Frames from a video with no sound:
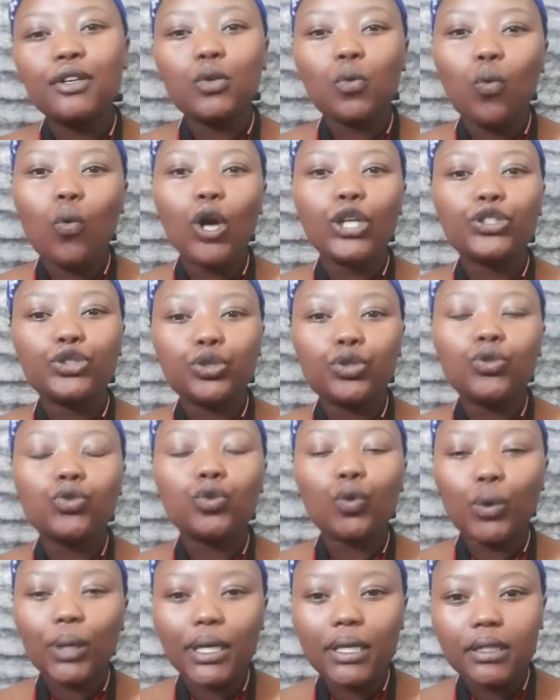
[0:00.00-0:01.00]
in what you're
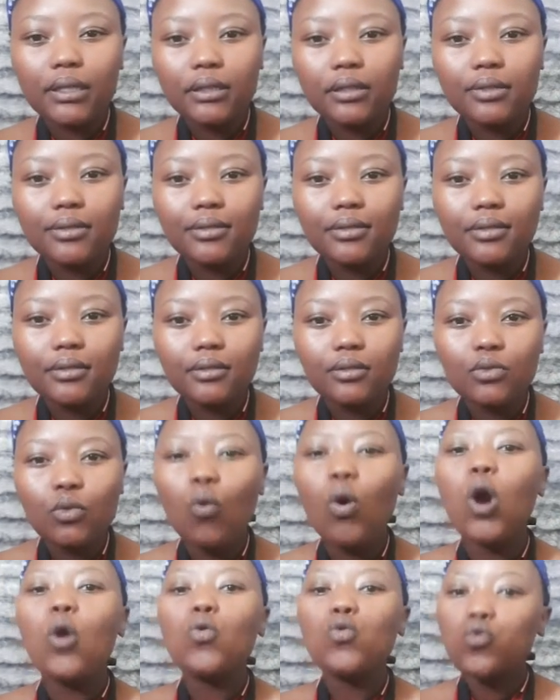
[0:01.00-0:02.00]
doing?
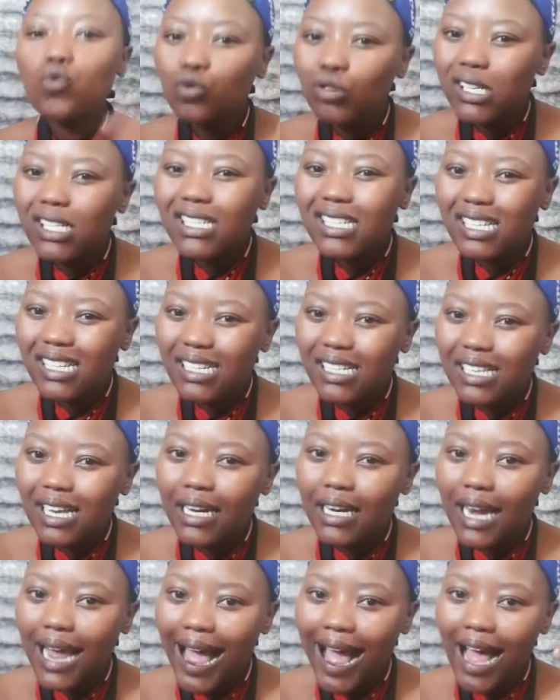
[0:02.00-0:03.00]
wa
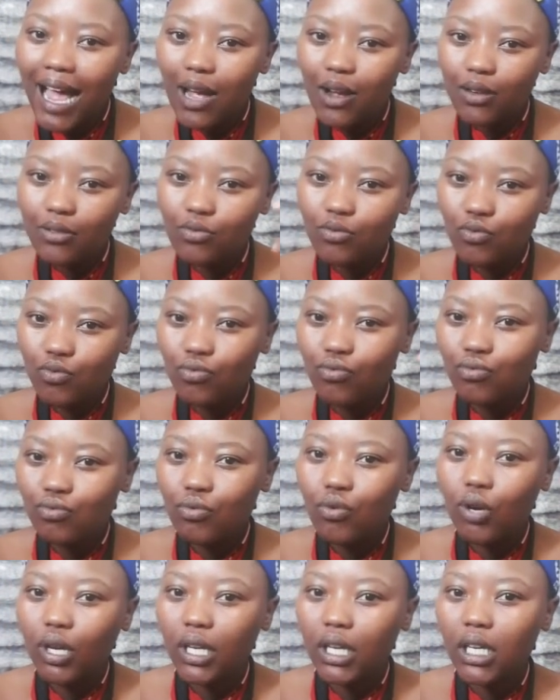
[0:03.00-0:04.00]
utlwisisa na
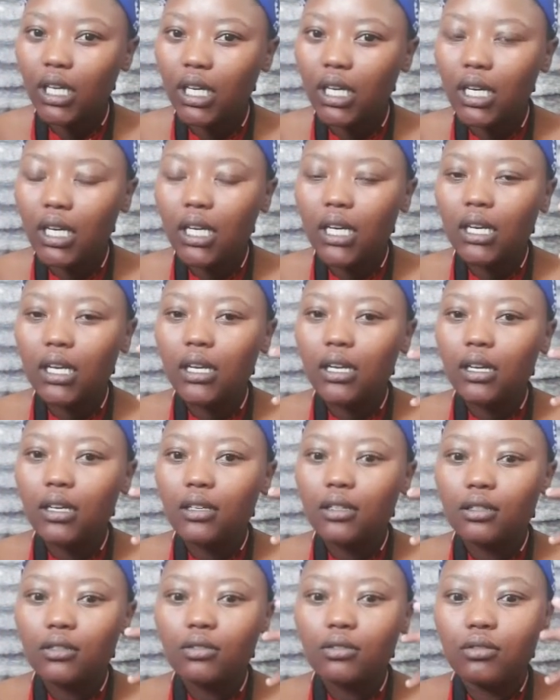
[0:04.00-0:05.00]
kore
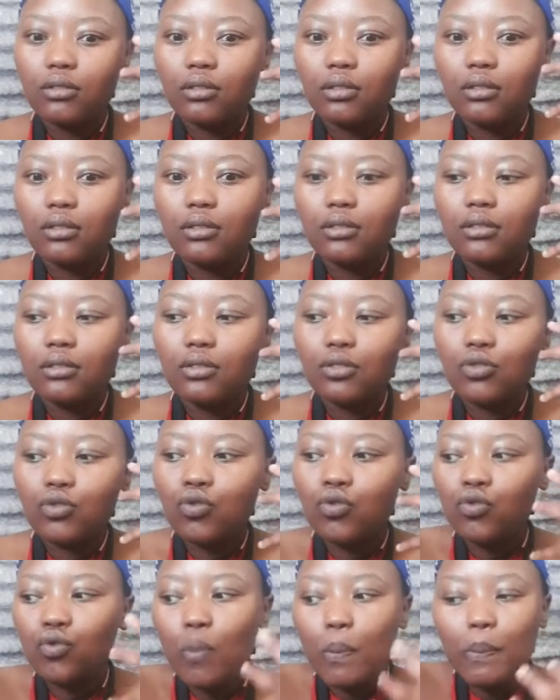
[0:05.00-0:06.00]

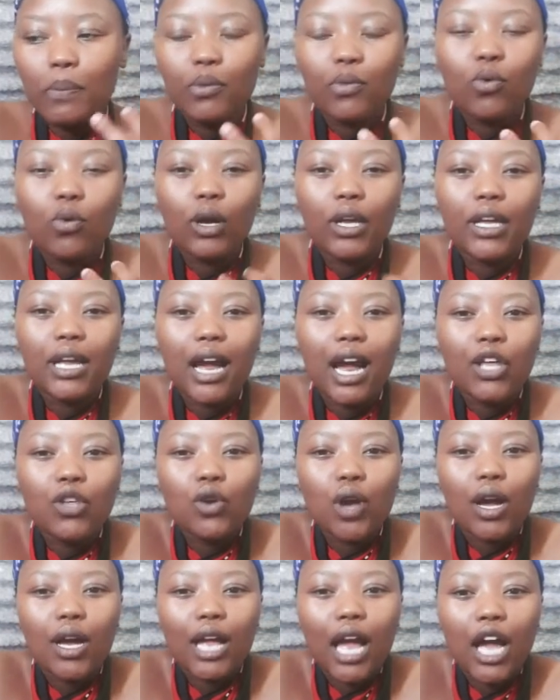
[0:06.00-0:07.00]
do you kore are
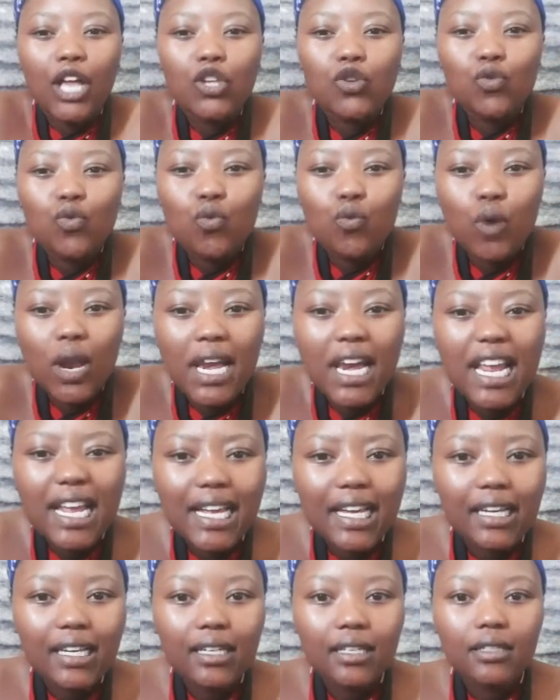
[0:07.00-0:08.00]
you are you
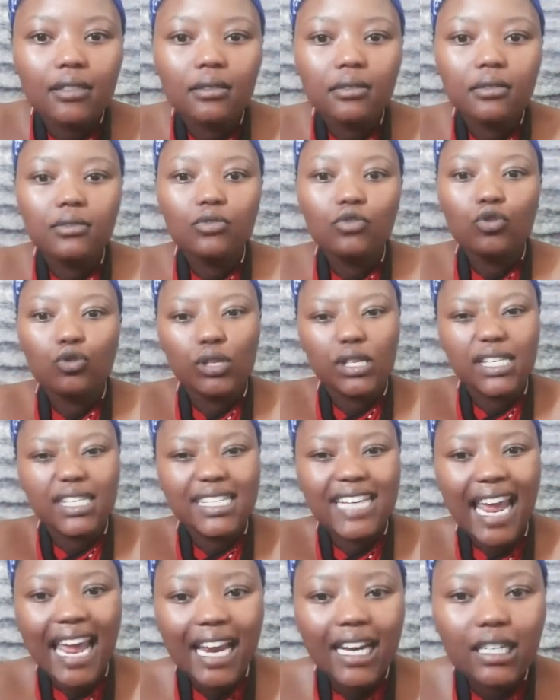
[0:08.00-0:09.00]
willing to
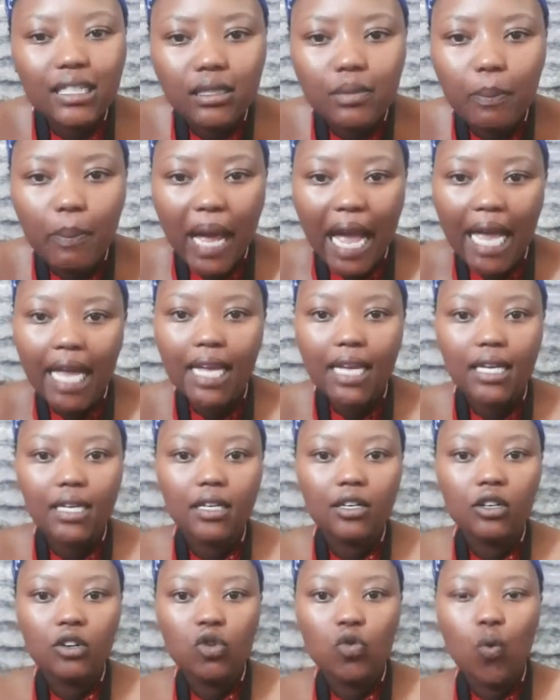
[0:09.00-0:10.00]
stand by
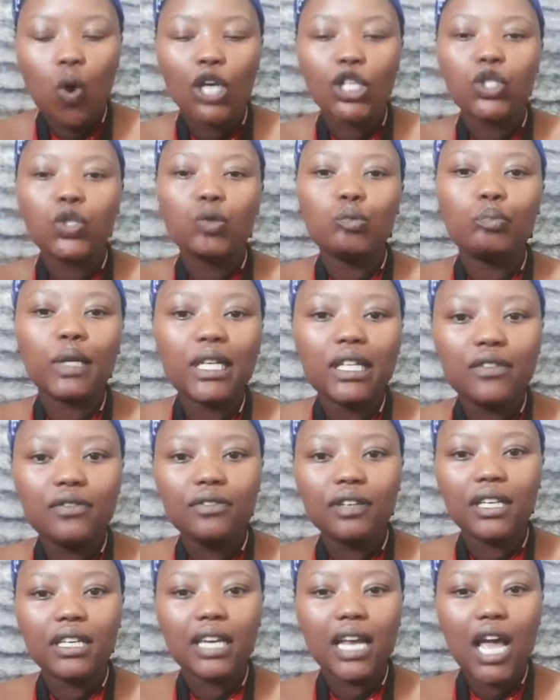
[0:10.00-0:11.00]
what you
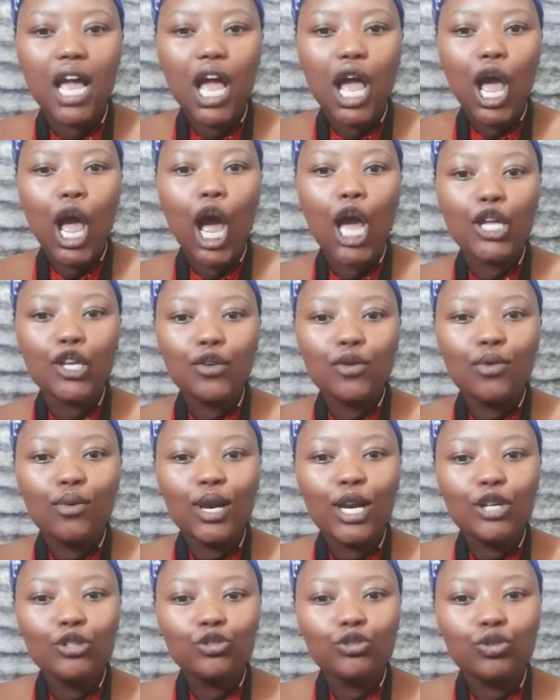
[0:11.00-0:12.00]
believe in are you
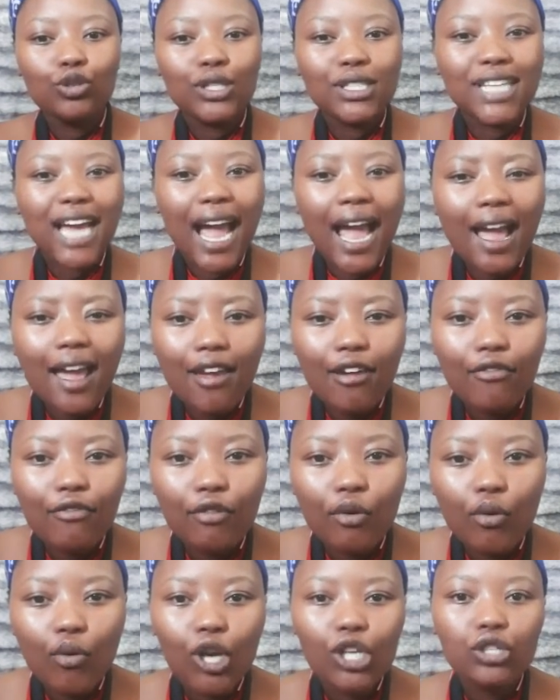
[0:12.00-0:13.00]
willing to die
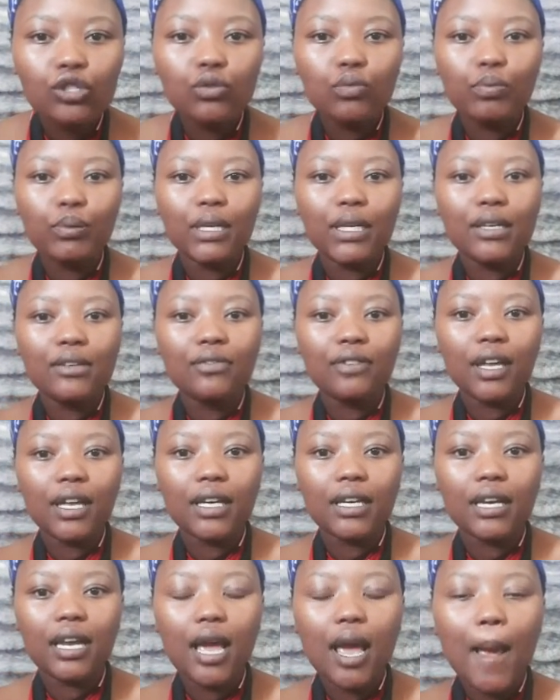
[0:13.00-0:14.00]
for what you believe
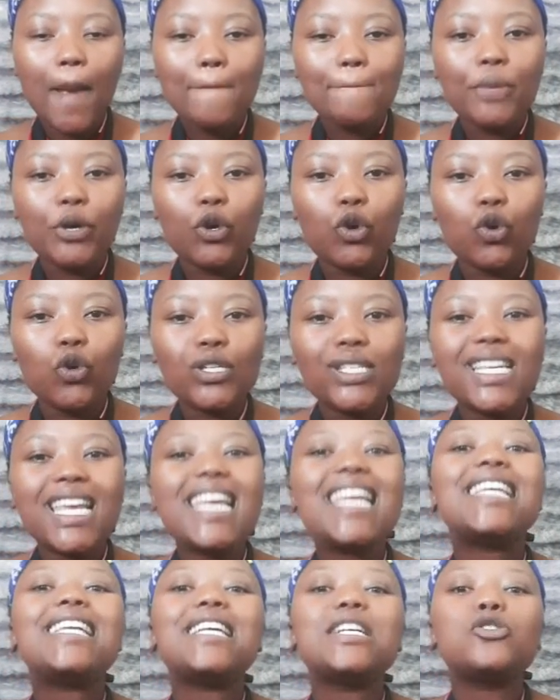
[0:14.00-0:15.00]
in because
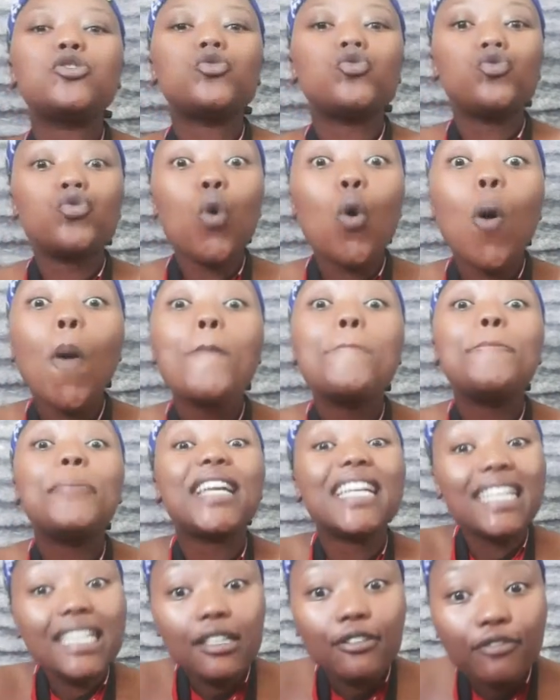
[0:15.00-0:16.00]
it is your
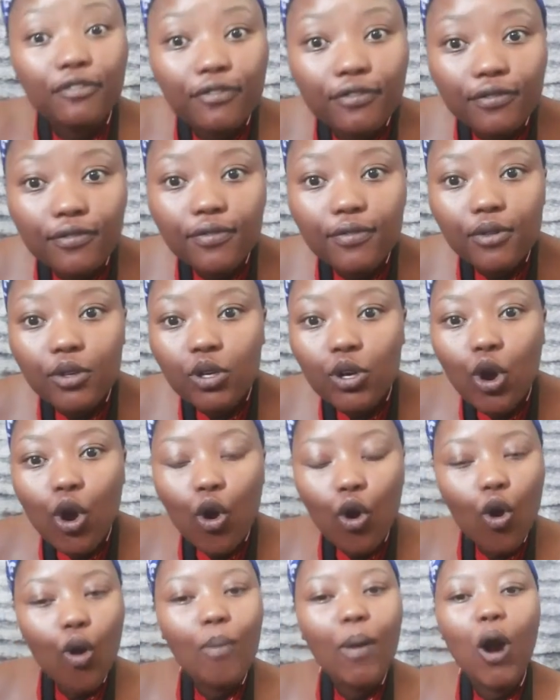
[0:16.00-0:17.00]
belief
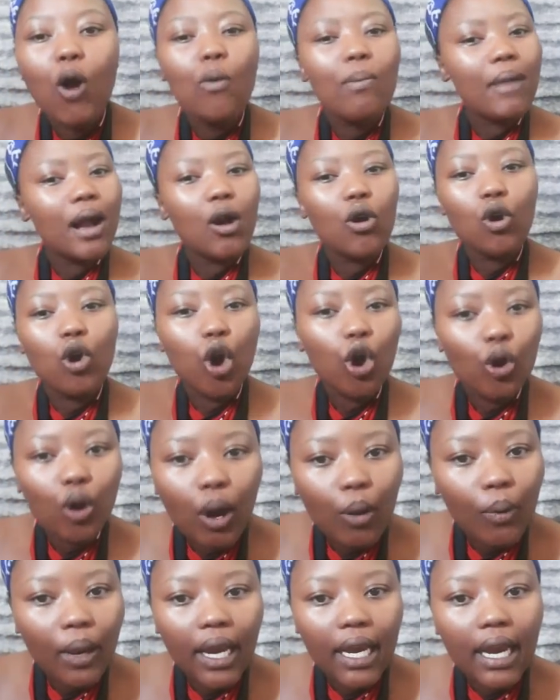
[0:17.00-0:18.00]
ngoba uma
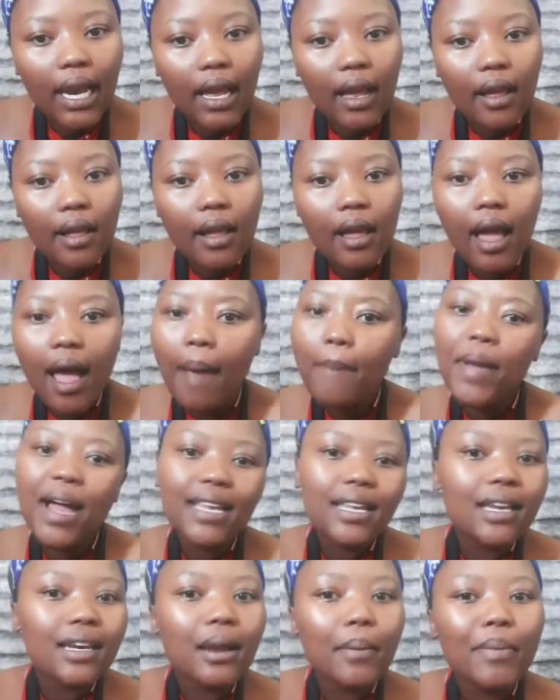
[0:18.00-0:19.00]
kukholwa wena
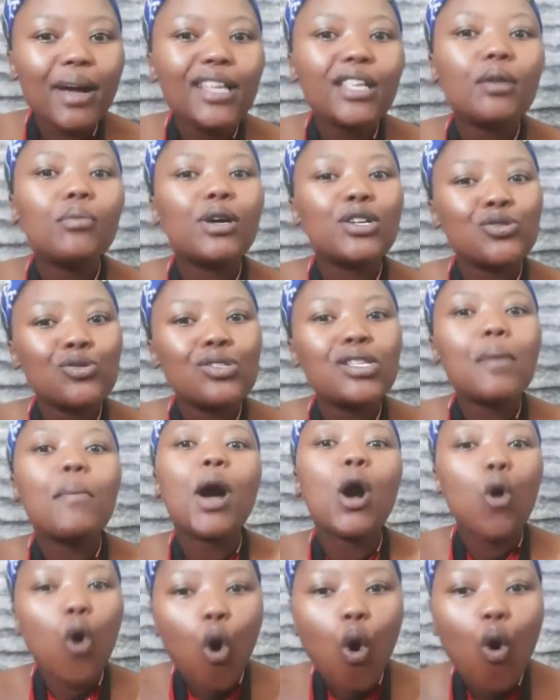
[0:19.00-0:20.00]
abanye nabanye bazoza
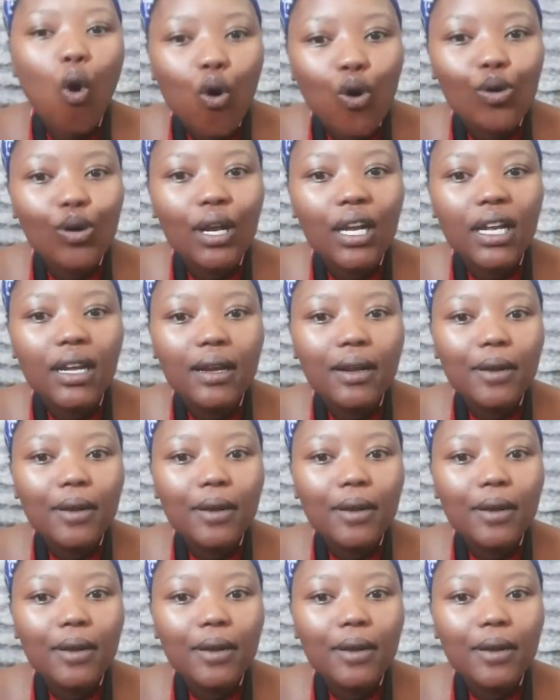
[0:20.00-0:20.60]
bakholwe